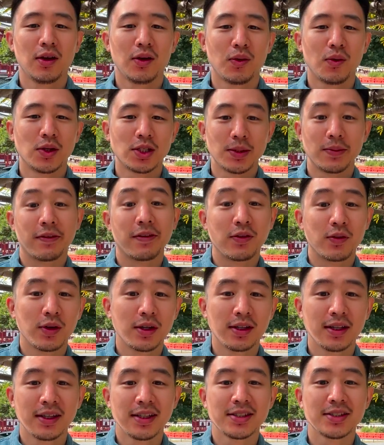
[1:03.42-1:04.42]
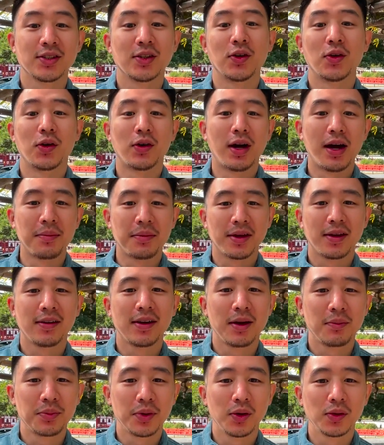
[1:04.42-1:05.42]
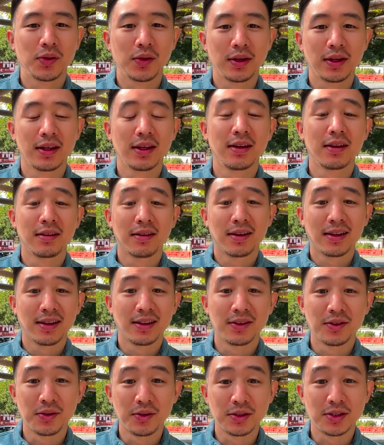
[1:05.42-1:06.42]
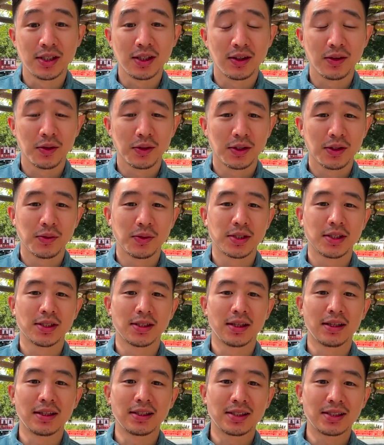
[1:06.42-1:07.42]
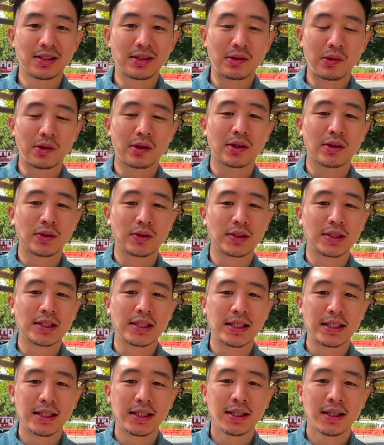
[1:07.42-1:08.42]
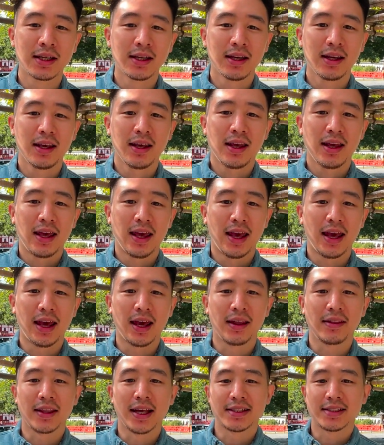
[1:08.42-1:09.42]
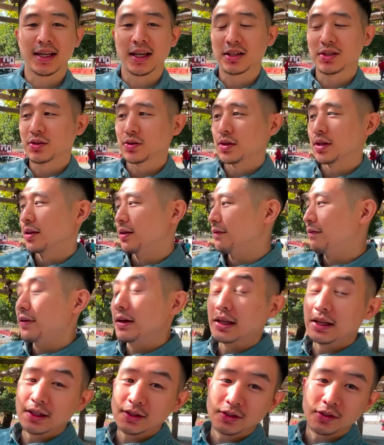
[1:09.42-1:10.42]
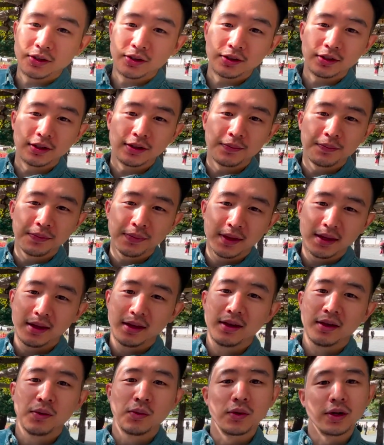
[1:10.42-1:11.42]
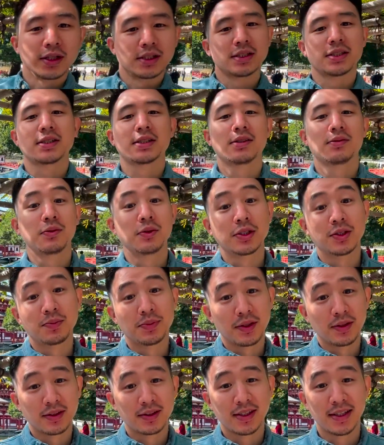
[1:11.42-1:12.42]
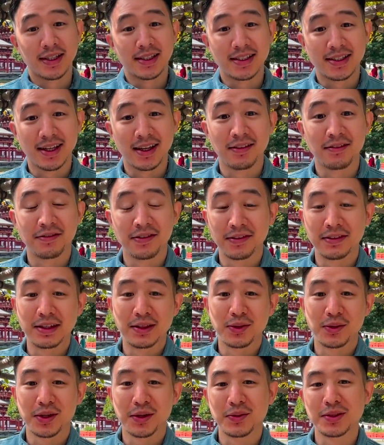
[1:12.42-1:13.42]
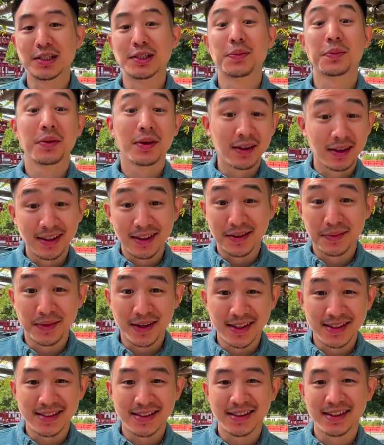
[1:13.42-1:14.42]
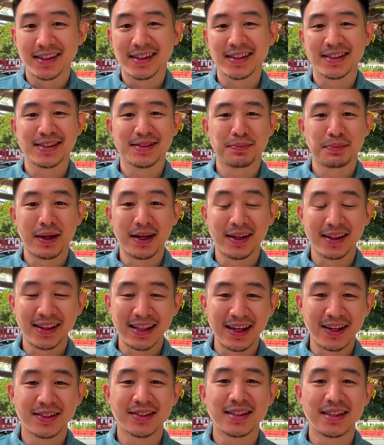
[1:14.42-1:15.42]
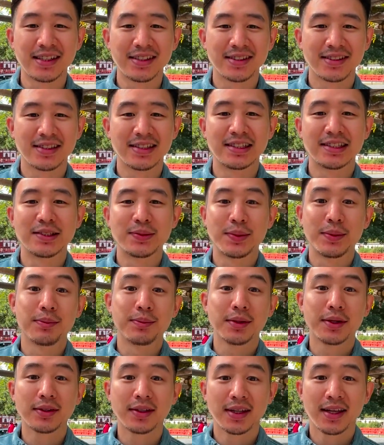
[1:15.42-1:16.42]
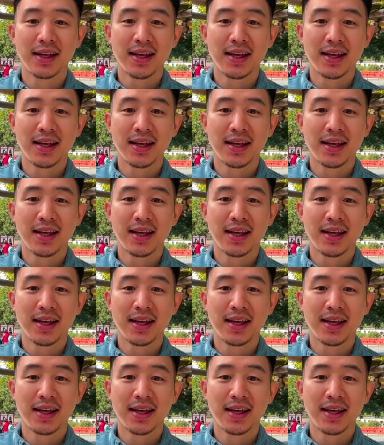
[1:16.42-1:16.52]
What's up everyone? So I'm here at Byodo-in here in Uji Kyoto, which is a historical city, and that's actually the Phoenix Hall, which was built in 1053, which is pretty amazing. It's about 1,000 years since it's been built,